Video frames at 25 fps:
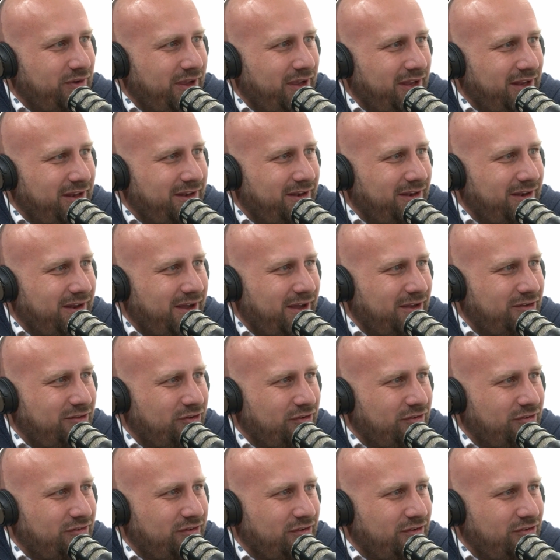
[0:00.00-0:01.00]
and not
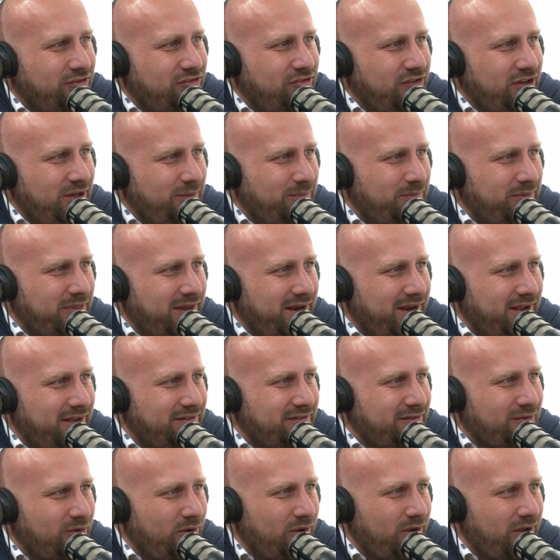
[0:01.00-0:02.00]
just a sheep that has a,